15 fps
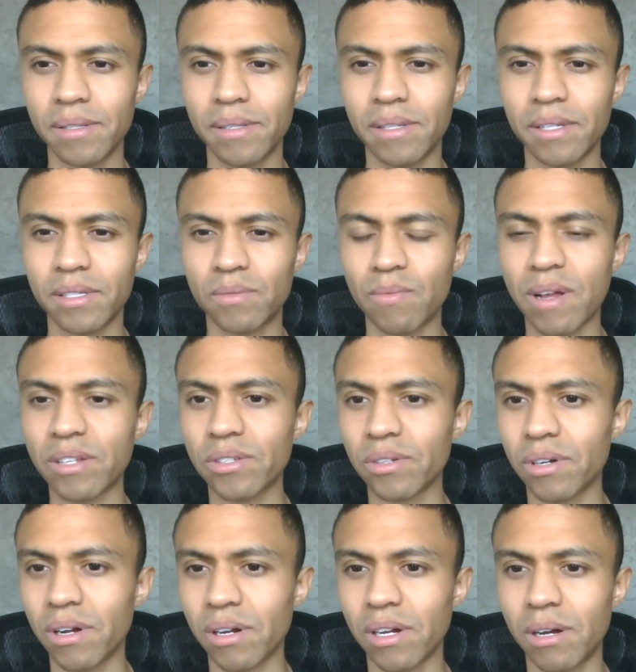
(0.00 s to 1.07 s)
this rental
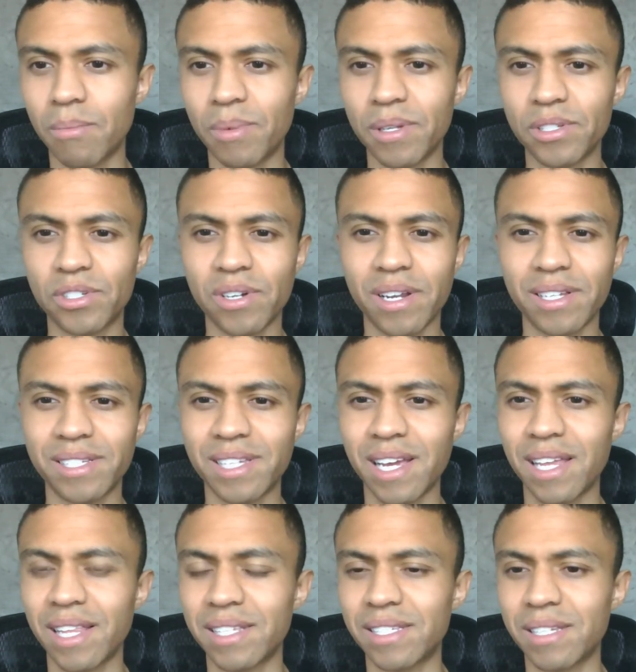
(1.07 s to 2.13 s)
car company is trying to
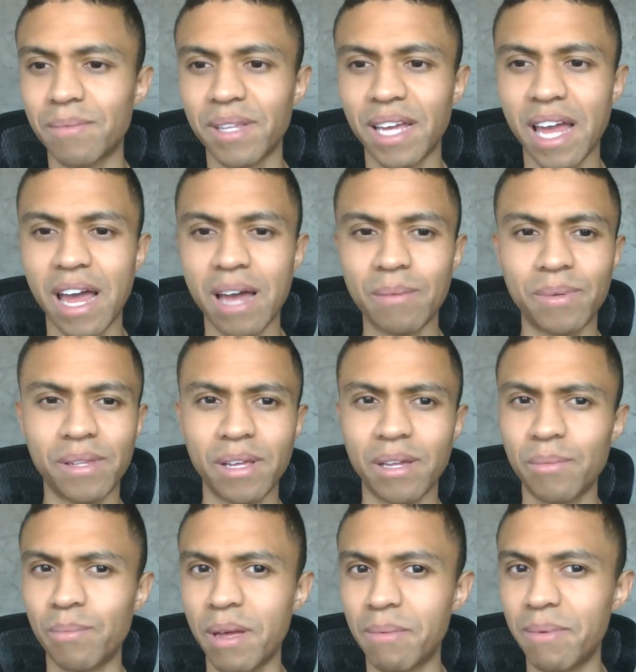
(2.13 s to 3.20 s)
say that something happened
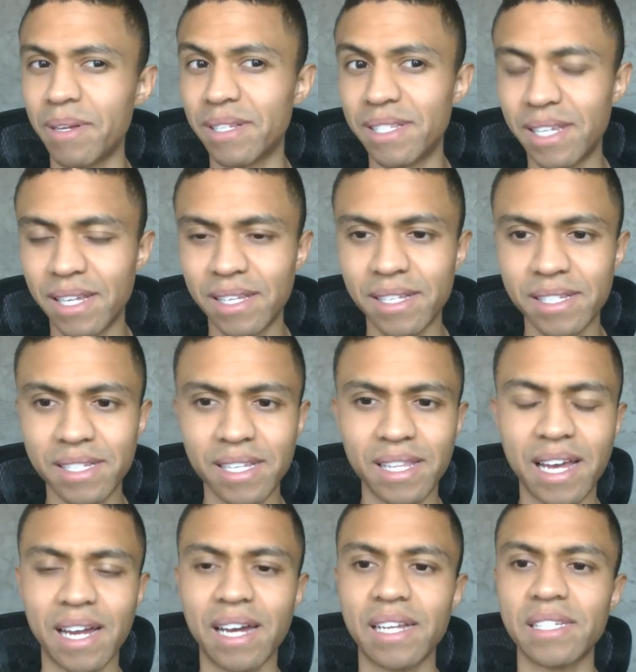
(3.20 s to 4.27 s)
that maybe it didn't and
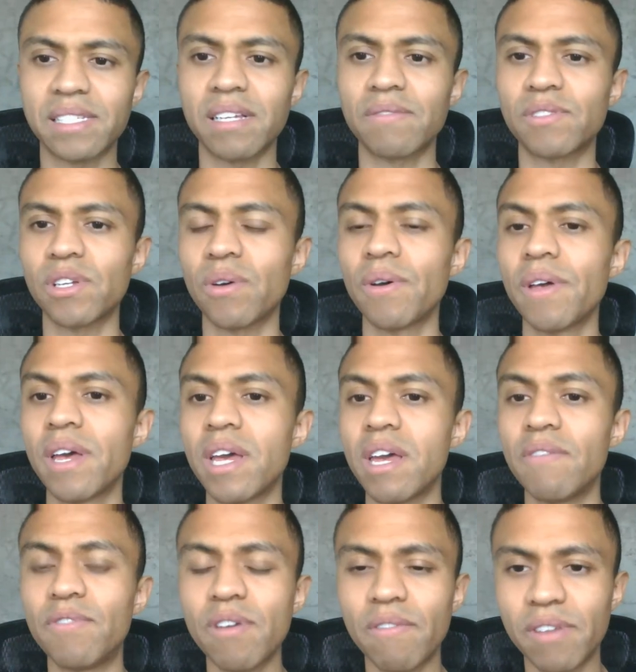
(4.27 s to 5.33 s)
that kind of stuff. So
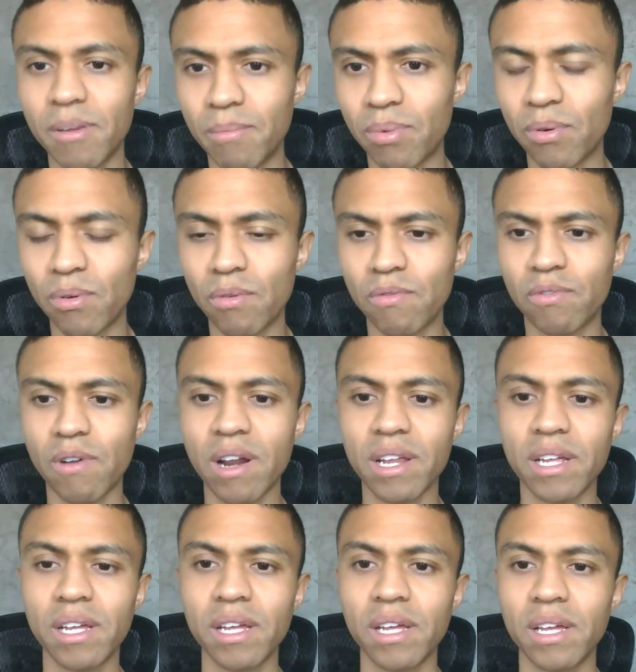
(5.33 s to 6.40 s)
if you have any proof or
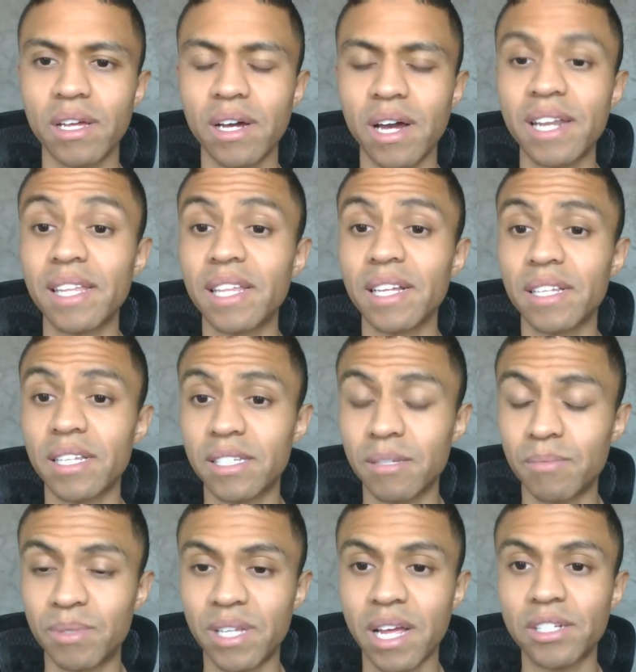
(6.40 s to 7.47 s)
any anything to
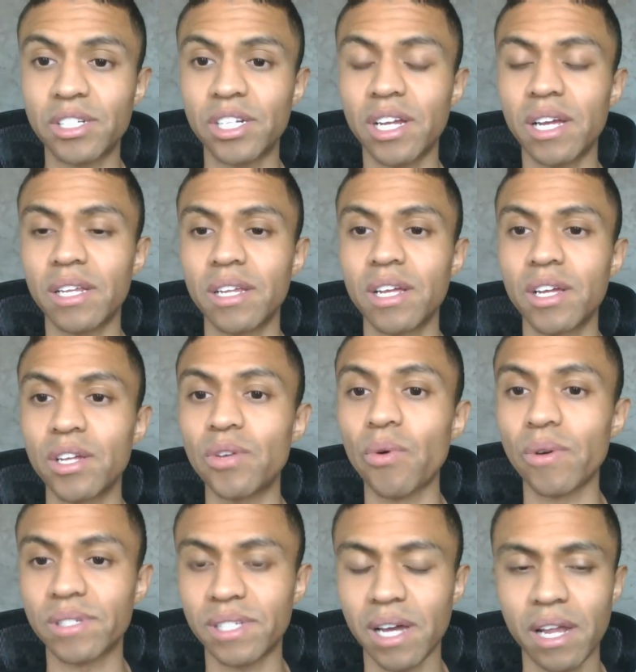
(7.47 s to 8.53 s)
substantiate
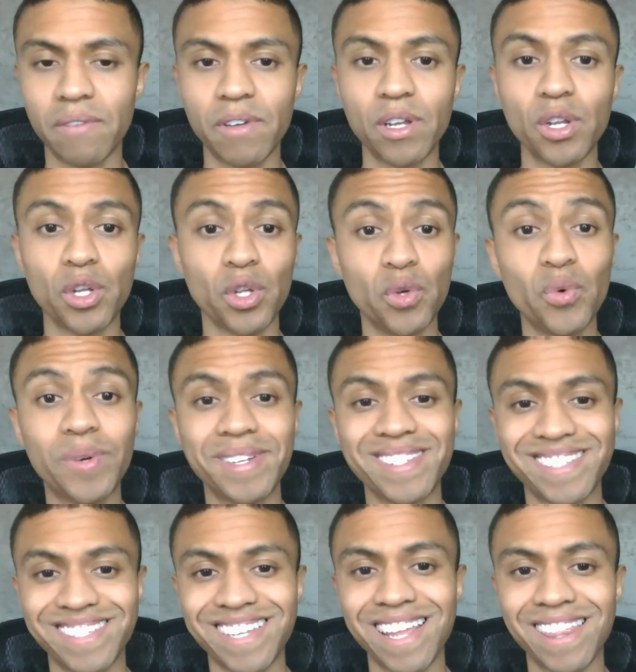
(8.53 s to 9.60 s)
your side of it, you can
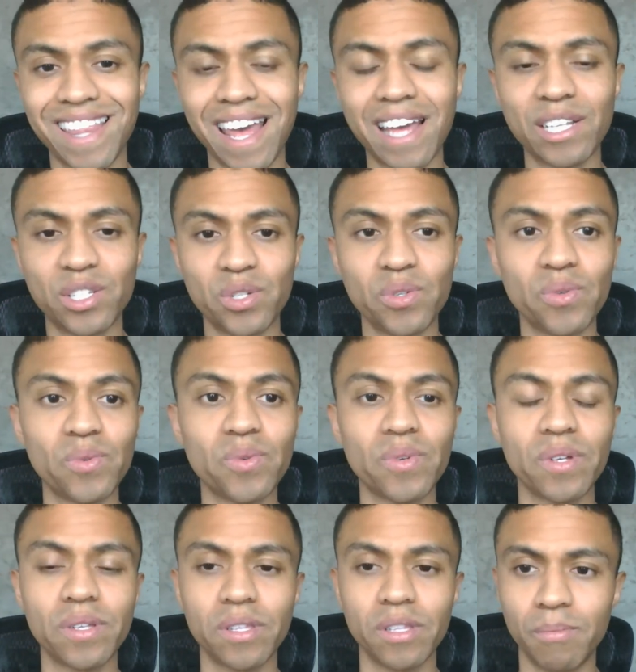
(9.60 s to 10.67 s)
send that to
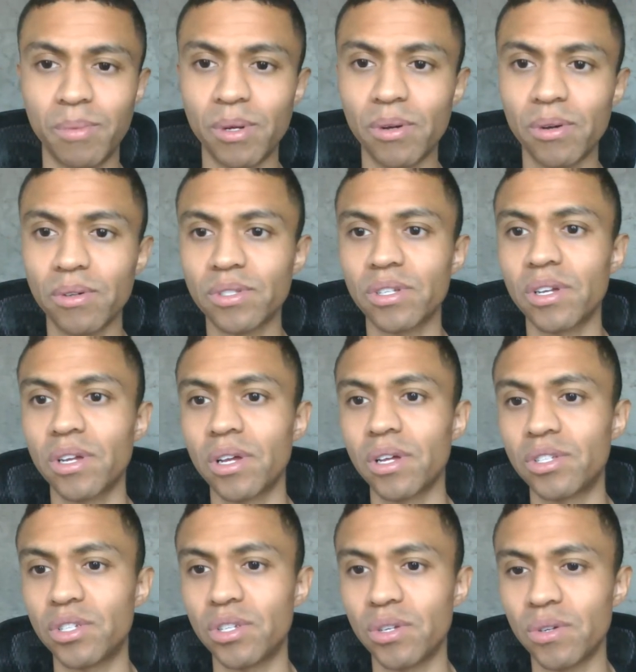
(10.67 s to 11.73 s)
the bureaus
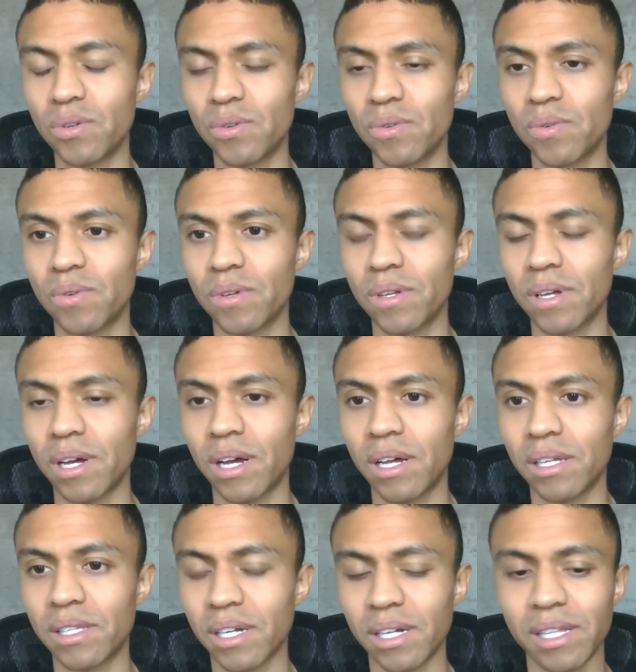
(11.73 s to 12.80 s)
to
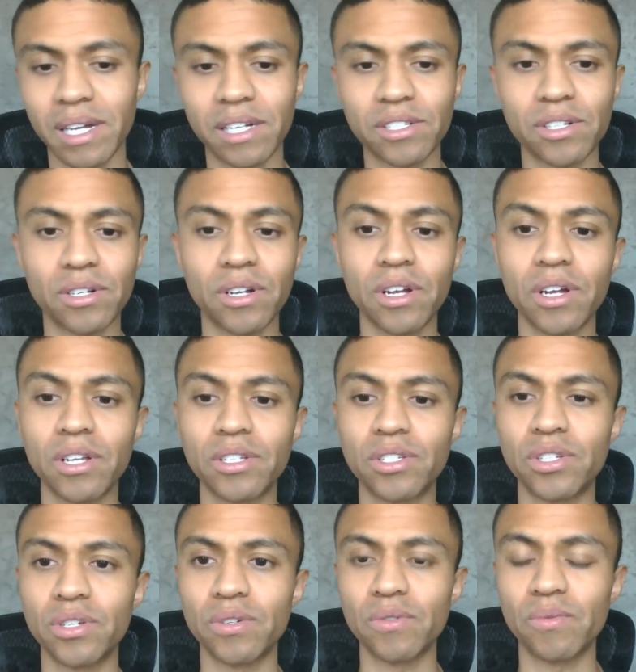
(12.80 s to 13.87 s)
uh, the collector
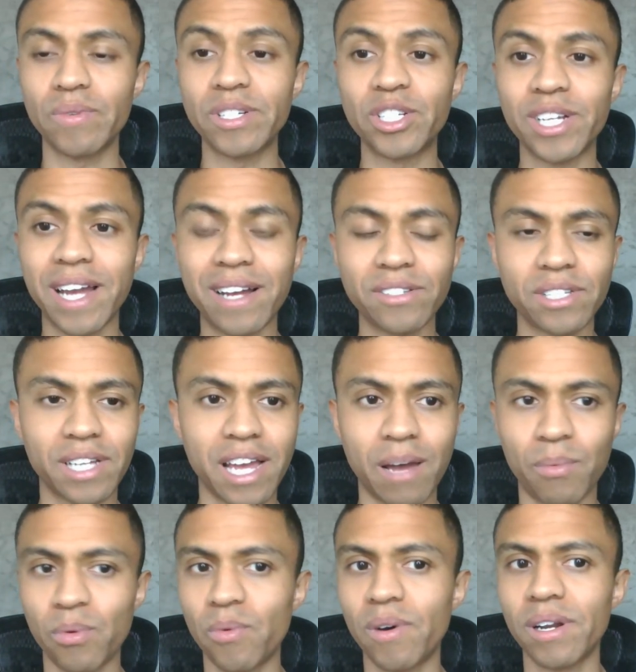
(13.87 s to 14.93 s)
to reaching out to
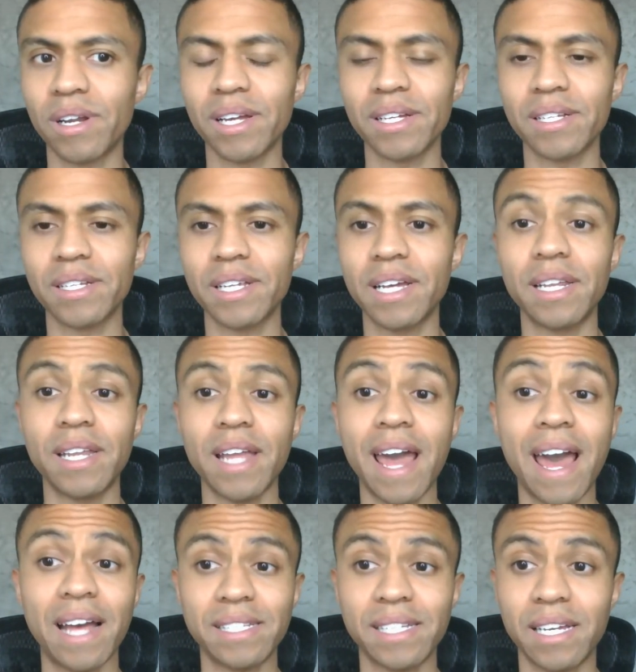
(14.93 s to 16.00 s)
Capital One again and
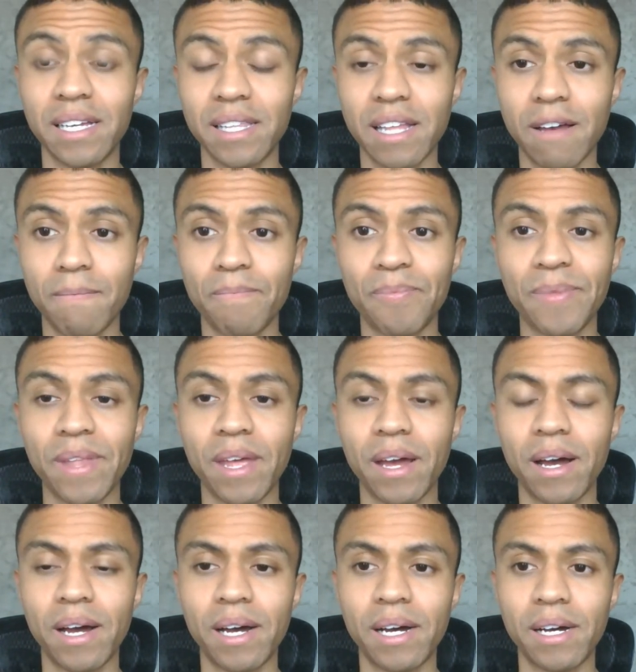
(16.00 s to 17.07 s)
asking them,
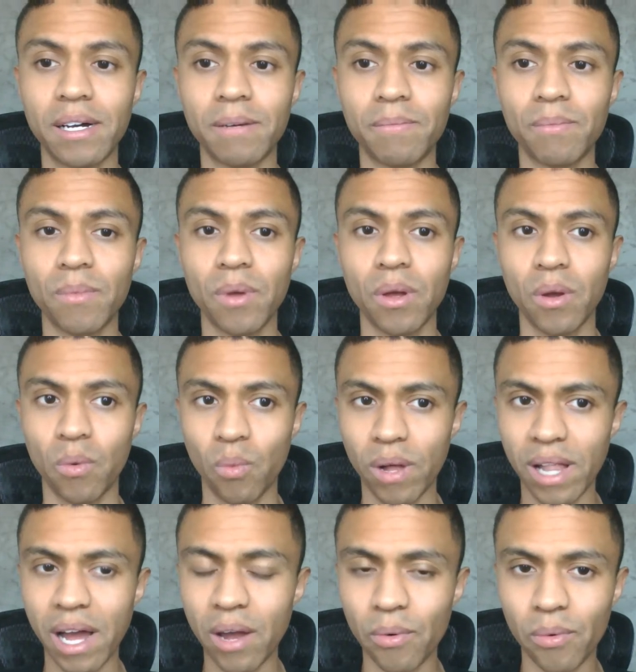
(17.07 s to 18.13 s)
um,
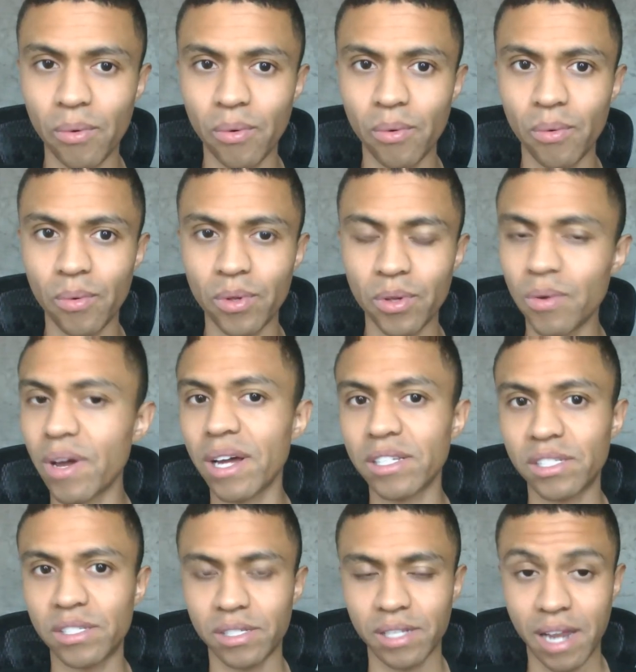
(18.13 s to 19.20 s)
well, I you
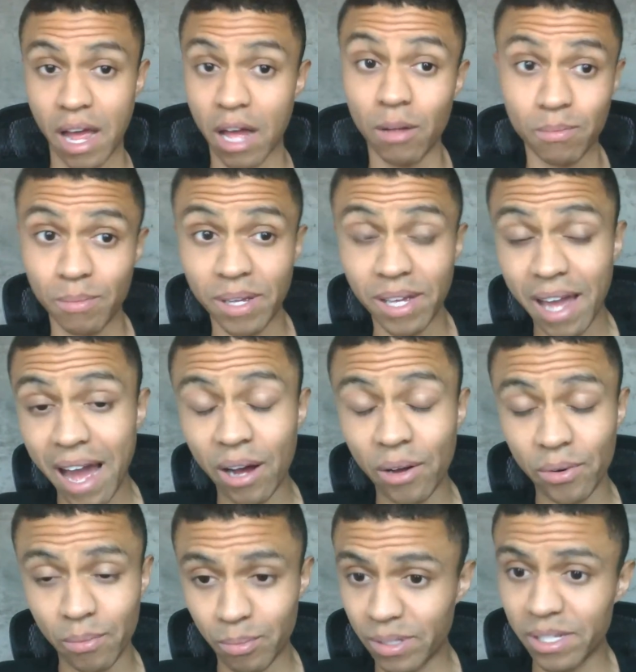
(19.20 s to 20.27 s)
guys help me
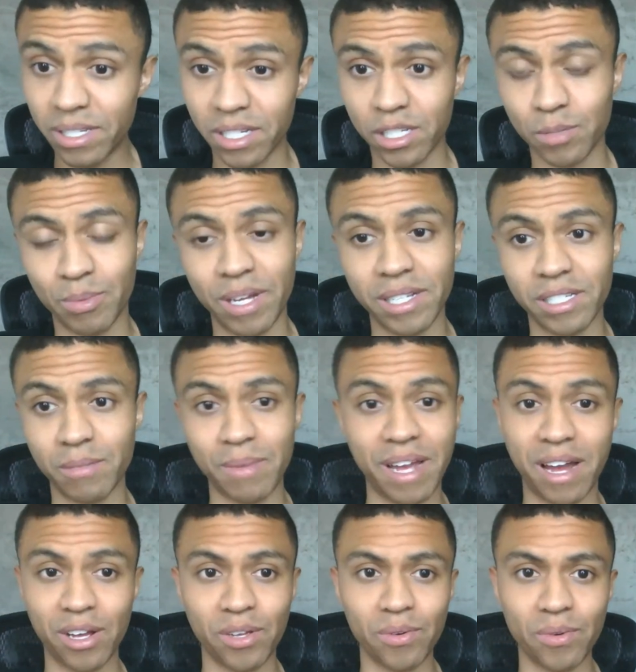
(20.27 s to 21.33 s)
out. Please explain to me
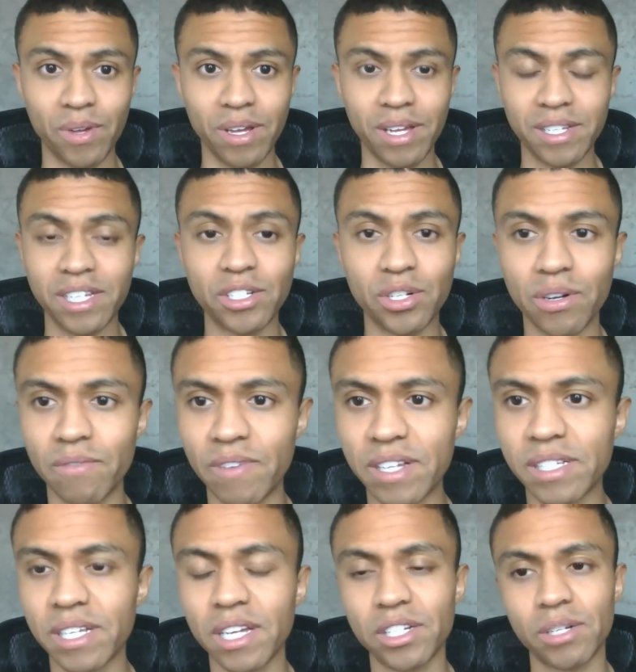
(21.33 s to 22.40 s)
how you did your
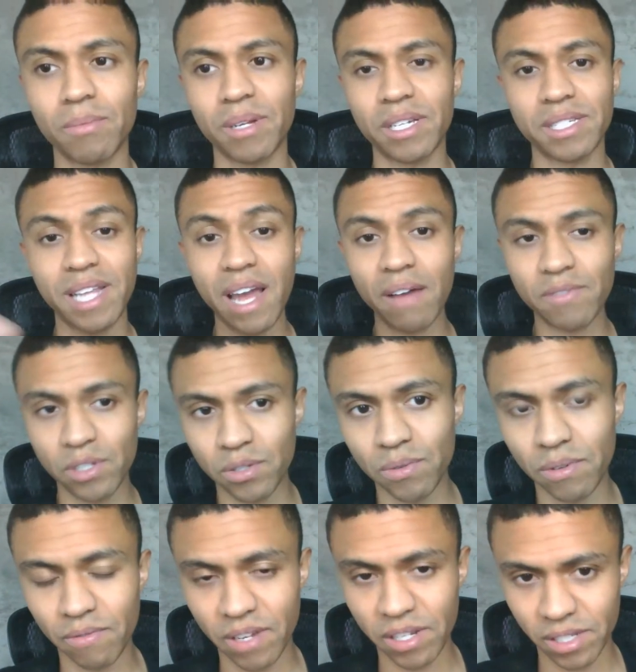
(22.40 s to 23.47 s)
investigation because they have to do
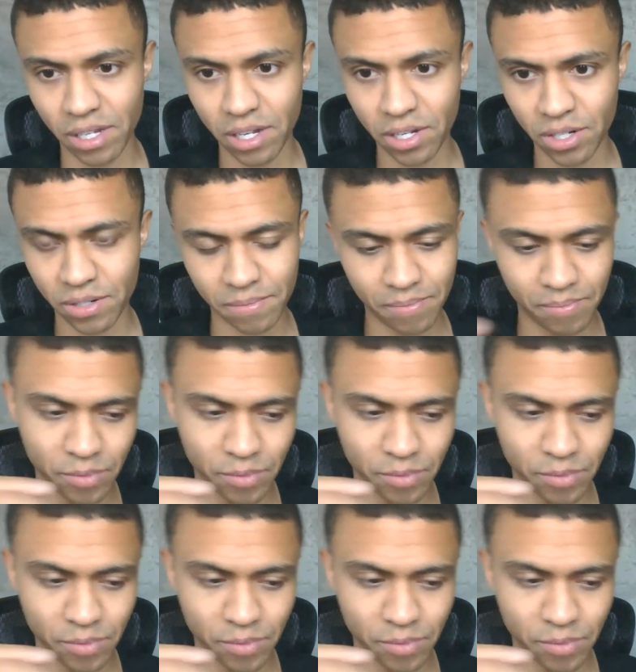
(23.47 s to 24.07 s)
an investigation.